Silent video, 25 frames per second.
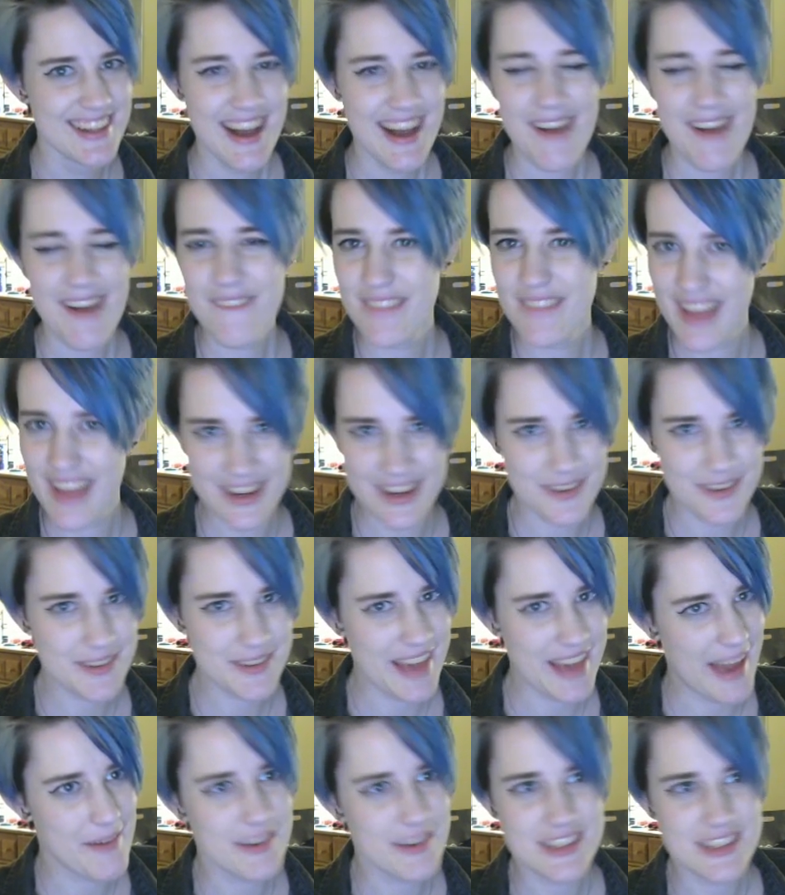I'm not
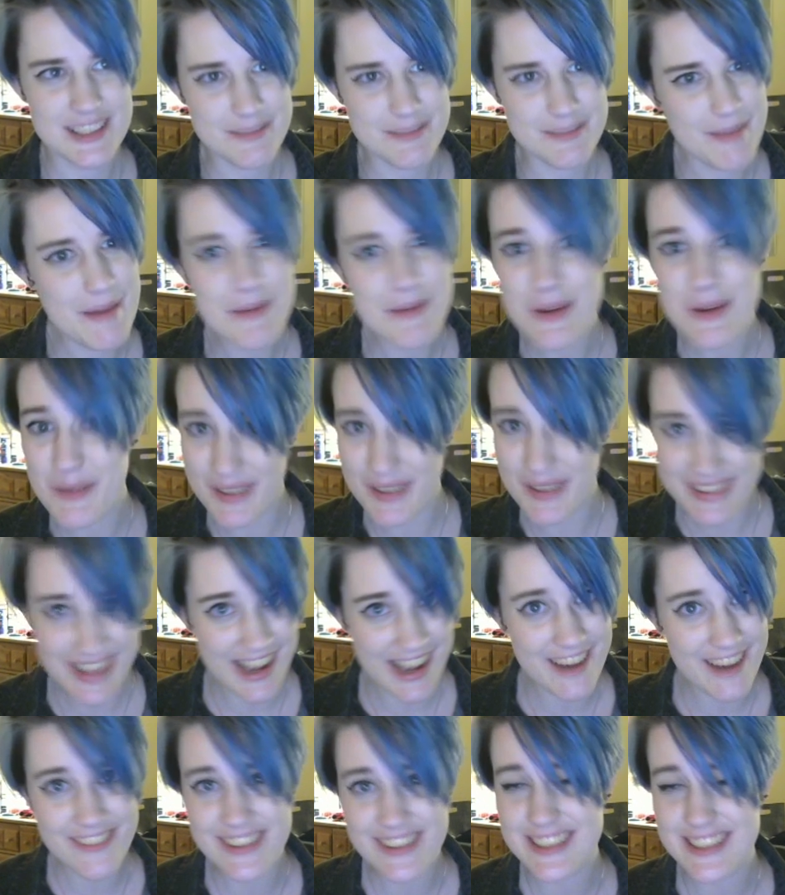okay with this. Maybe one day
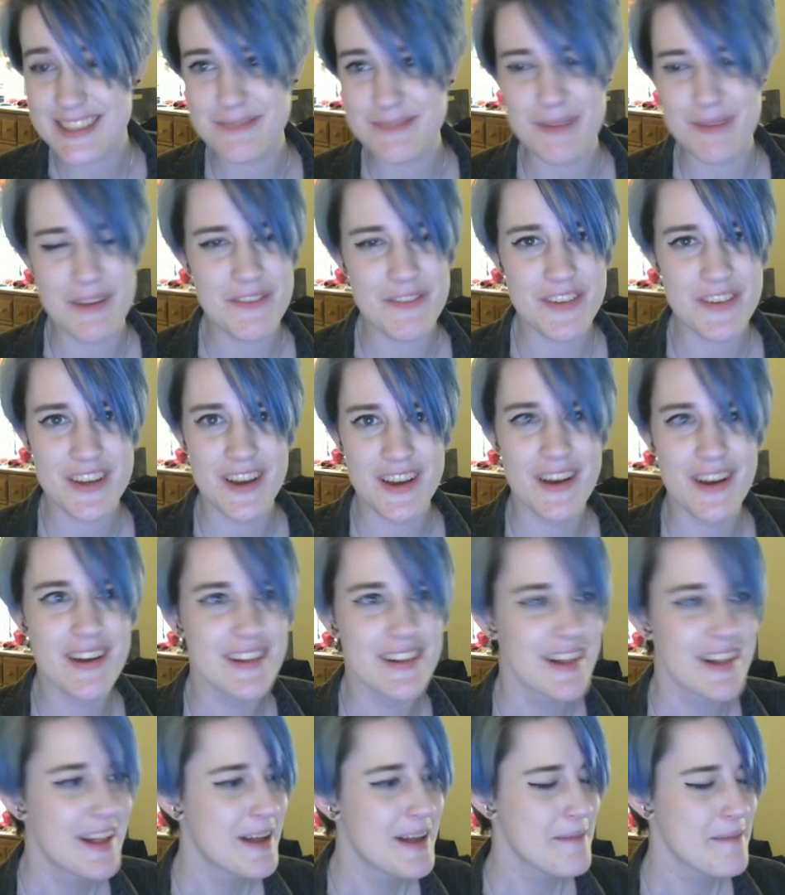I'll read smut for y'all,
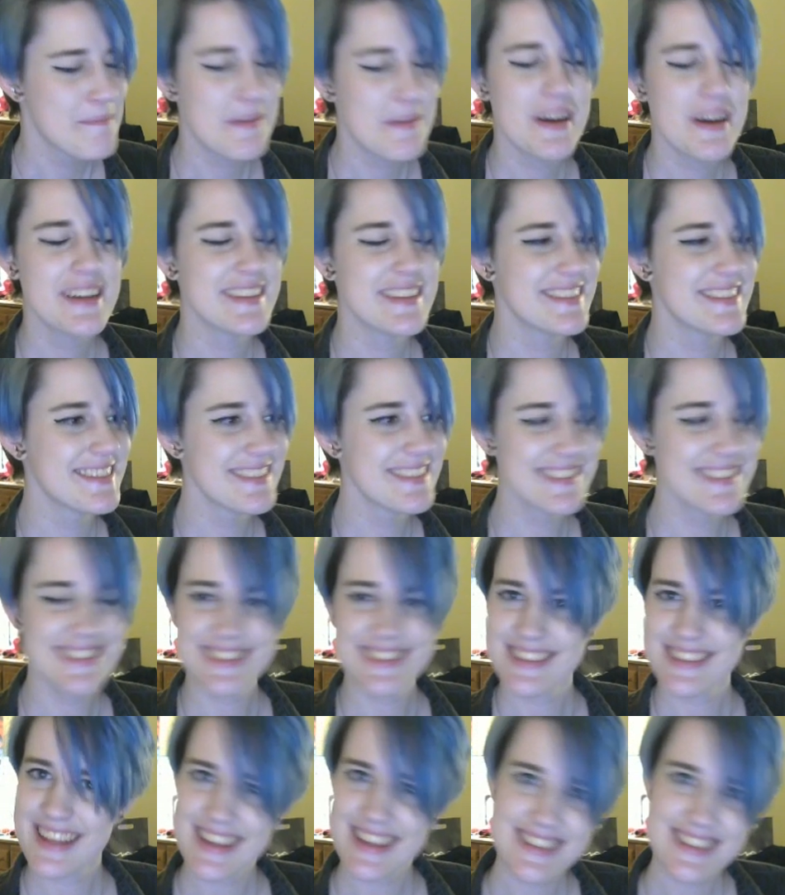but
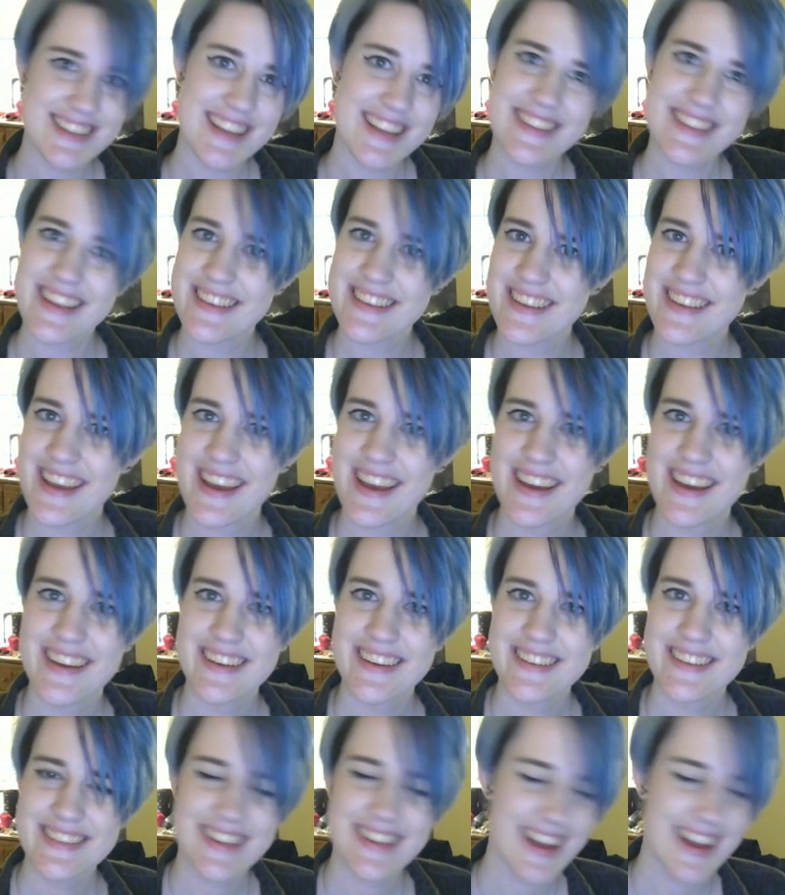today's not that day.
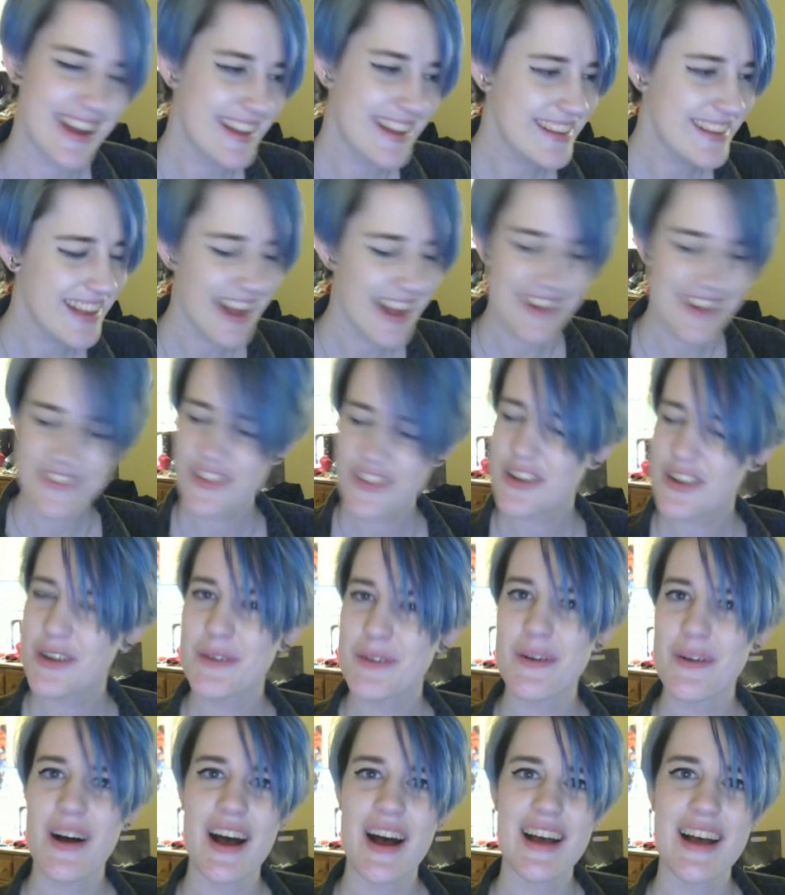Not for a
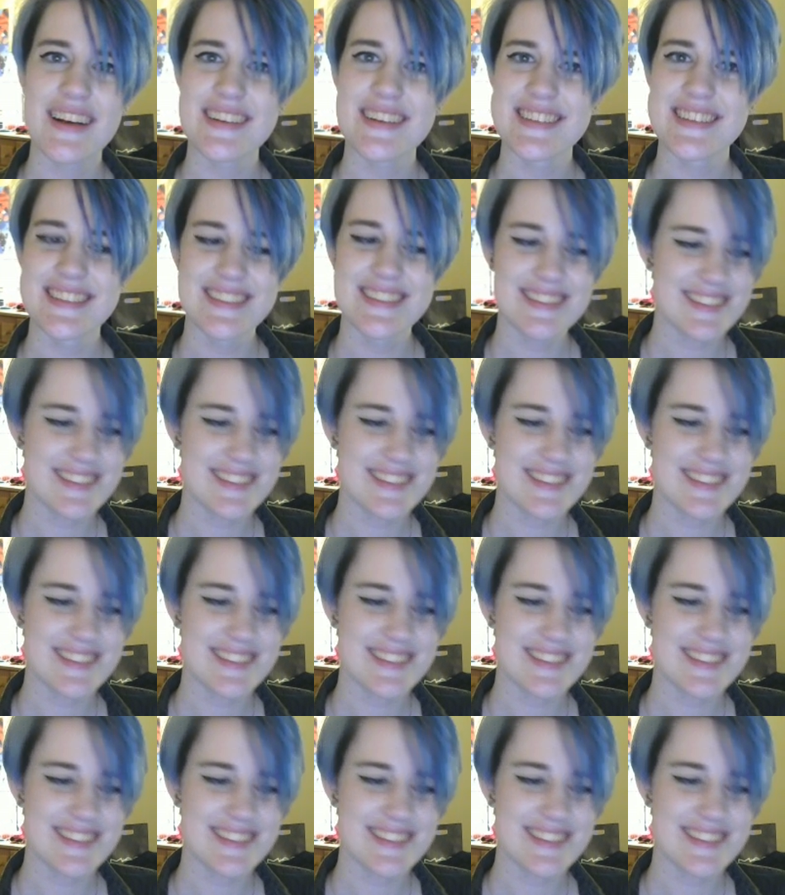while.